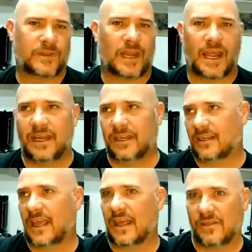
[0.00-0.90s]
and I
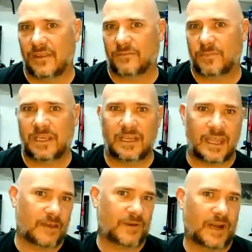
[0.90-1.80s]
didn't get this PDF,